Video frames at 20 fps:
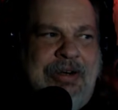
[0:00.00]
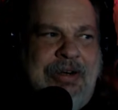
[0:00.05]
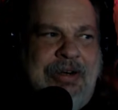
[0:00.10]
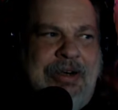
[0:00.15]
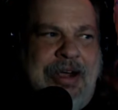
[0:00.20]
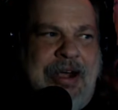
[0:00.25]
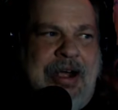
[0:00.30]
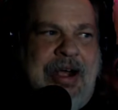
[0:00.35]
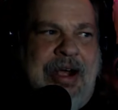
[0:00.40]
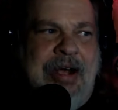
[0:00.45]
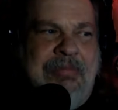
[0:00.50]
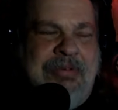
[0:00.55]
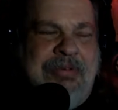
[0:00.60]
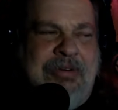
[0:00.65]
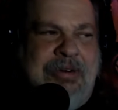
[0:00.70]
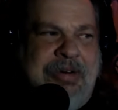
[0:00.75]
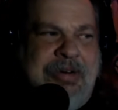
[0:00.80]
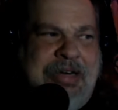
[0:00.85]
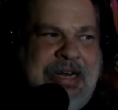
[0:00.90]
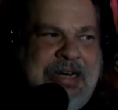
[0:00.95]
I'm
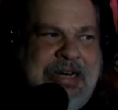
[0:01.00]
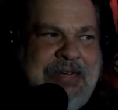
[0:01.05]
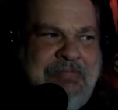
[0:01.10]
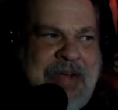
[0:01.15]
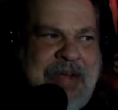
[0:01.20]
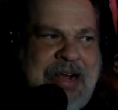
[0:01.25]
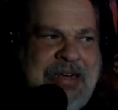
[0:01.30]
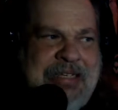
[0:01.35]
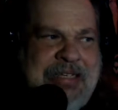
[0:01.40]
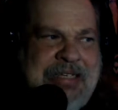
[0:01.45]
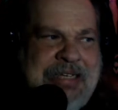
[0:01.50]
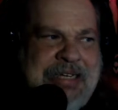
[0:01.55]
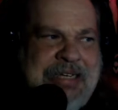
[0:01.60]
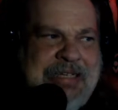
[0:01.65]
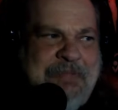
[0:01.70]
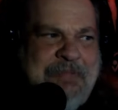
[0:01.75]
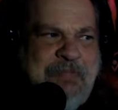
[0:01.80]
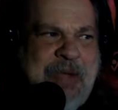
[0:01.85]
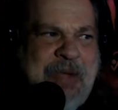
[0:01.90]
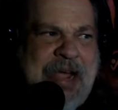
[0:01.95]
gonna need about a
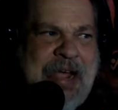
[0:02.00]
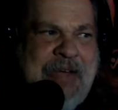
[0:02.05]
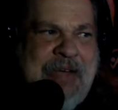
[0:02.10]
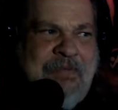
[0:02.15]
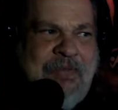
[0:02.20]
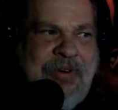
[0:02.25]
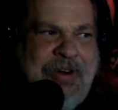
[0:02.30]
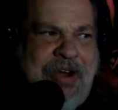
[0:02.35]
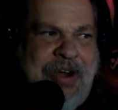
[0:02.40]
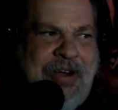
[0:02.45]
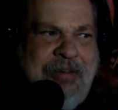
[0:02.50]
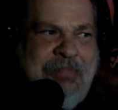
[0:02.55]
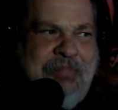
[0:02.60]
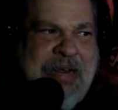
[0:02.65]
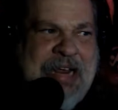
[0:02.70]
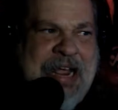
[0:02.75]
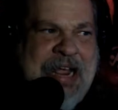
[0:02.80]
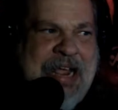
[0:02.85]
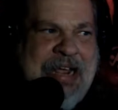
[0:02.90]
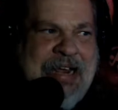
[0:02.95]
6-pack for y'all to
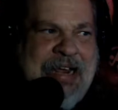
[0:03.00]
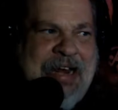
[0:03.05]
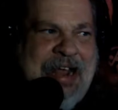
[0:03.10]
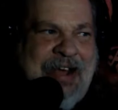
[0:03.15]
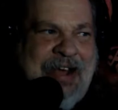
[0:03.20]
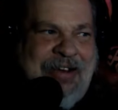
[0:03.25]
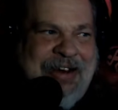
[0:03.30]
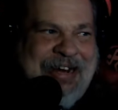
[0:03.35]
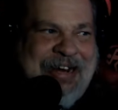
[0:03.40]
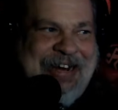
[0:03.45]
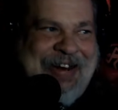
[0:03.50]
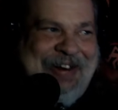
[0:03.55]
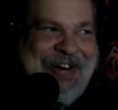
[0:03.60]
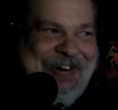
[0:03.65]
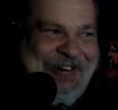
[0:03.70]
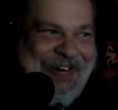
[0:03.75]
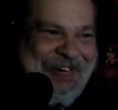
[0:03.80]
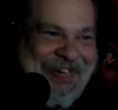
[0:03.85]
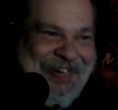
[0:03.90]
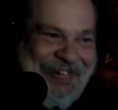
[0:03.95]
be hanging out
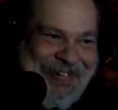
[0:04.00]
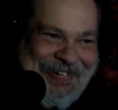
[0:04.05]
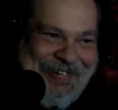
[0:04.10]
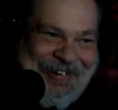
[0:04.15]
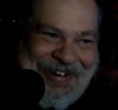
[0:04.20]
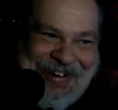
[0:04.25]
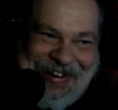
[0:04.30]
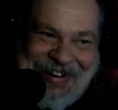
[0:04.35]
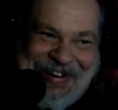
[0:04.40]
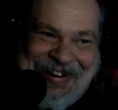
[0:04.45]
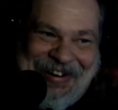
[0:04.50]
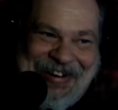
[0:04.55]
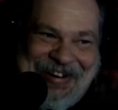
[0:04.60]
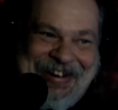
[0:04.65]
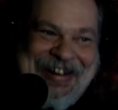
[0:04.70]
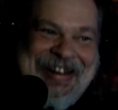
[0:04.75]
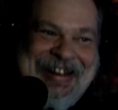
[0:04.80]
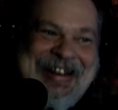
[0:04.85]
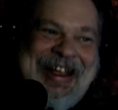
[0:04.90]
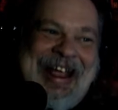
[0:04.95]
here."
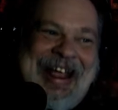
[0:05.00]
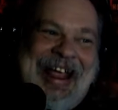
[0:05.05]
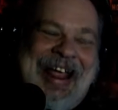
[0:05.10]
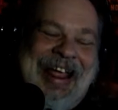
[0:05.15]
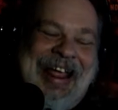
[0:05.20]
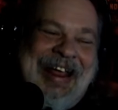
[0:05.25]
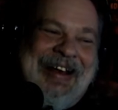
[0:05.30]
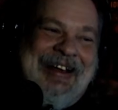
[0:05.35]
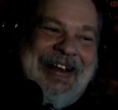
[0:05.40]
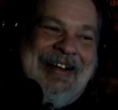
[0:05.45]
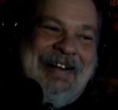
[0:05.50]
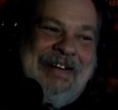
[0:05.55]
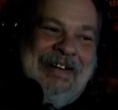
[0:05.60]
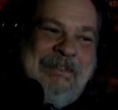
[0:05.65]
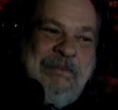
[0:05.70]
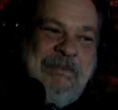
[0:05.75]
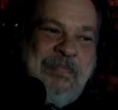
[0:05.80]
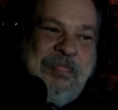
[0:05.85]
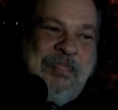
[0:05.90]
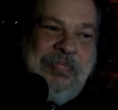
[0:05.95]

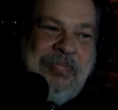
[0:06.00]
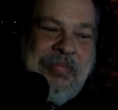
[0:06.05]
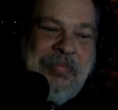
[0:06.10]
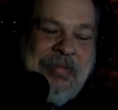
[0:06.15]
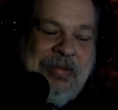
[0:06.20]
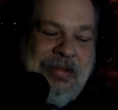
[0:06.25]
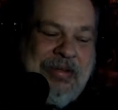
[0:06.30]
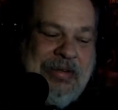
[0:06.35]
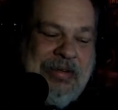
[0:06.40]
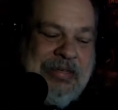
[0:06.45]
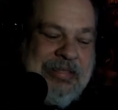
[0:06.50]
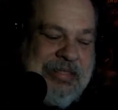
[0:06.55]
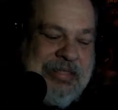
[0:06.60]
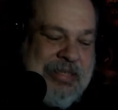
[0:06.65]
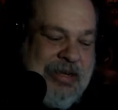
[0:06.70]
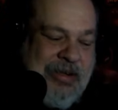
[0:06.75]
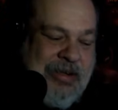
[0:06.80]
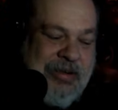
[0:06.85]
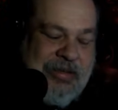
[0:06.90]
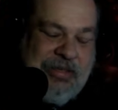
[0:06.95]
And
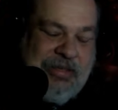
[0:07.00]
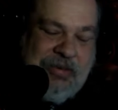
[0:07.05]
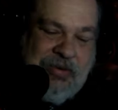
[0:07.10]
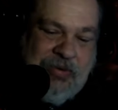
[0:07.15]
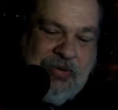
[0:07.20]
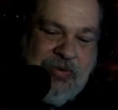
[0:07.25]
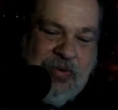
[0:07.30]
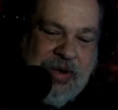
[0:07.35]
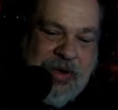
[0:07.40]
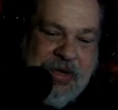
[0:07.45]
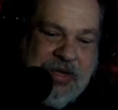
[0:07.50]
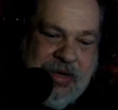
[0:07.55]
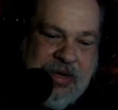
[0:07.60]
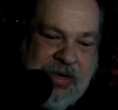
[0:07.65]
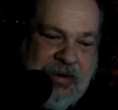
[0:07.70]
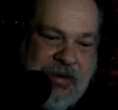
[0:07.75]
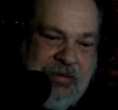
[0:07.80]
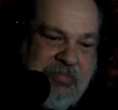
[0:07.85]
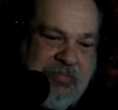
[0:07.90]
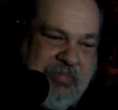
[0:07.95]
so we
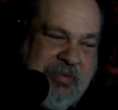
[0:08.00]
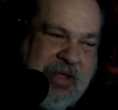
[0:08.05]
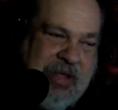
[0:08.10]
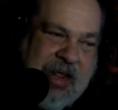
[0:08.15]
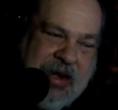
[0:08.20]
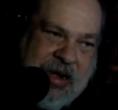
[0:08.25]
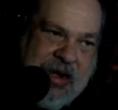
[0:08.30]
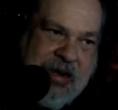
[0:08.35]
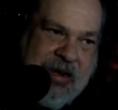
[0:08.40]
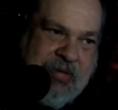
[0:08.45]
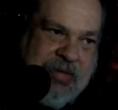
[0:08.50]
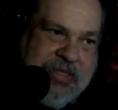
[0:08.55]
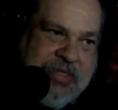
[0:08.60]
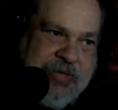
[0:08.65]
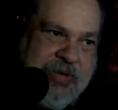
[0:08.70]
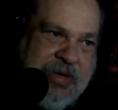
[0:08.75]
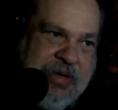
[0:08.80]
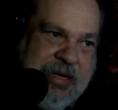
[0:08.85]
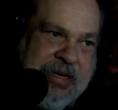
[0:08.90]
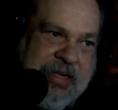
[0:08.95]
could, and it was
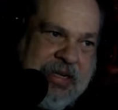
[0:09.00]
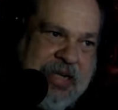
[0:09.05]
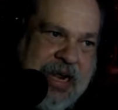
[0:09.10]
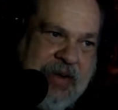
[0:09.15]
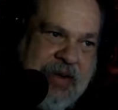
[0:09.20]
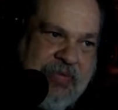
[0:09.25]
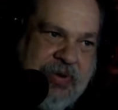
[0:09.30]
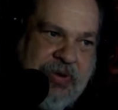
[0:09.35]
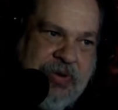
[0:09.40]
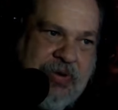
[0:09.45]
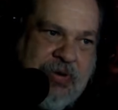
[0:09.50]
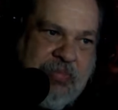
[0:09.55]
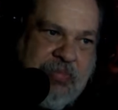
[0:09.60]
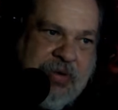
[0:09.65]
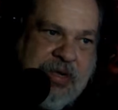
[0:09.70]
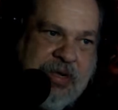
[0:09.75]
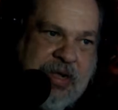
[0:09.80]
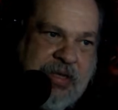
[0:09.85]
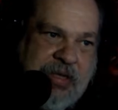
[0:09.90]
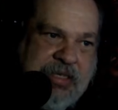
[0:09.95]
really kind of cool
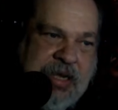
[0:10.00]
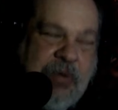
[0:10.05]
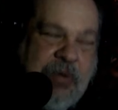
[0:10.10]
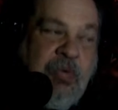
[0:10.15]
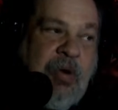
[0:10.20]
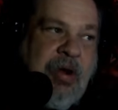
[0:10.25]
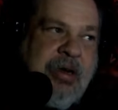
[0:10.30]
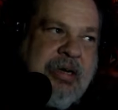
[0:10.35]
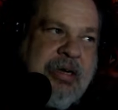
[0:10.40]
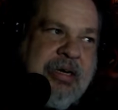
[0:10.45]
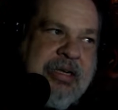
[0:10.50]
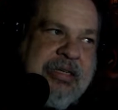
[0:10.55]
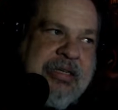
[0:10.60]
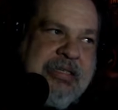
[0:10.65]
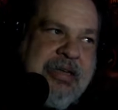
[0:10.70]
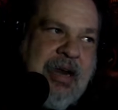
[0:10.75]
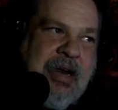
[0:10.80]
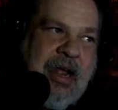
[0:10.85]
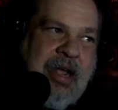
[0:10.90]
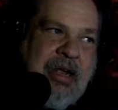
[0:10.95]
because they wanted
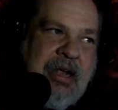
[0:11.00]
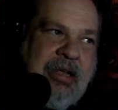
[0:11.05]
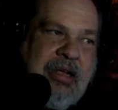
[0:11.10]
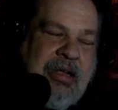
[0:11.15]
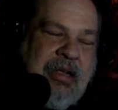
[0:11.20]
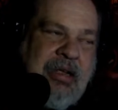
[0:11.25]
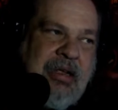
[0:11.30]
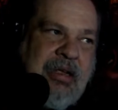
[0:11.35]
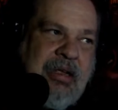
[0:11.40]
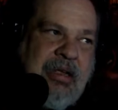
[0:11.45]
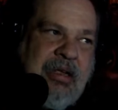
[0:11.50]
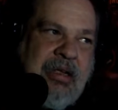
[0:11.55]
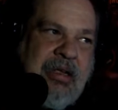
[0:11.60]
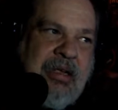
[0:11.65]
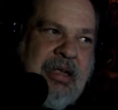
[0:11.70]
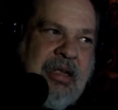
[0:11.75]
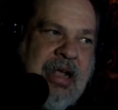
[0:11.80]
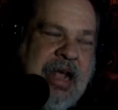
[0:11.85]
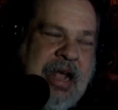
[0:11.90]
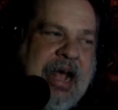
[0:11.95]
us like
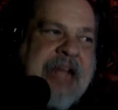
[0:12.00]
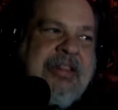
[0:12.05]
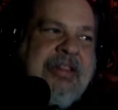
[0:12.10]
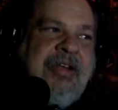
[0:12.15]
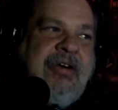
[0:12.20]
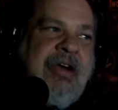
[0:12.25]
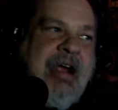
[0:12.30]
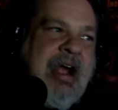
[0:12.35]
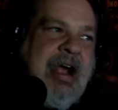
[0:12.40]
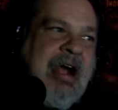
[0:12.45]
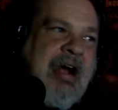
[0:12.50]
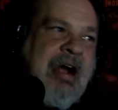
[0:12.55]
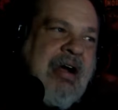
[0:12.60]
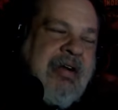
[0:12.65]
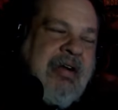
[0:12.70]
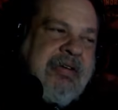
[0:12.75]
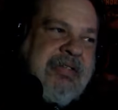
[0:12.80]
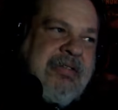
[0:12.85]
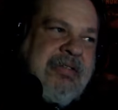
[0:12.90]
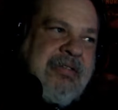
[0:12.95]
at their
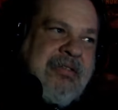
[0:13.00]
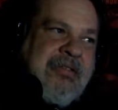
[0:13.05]
house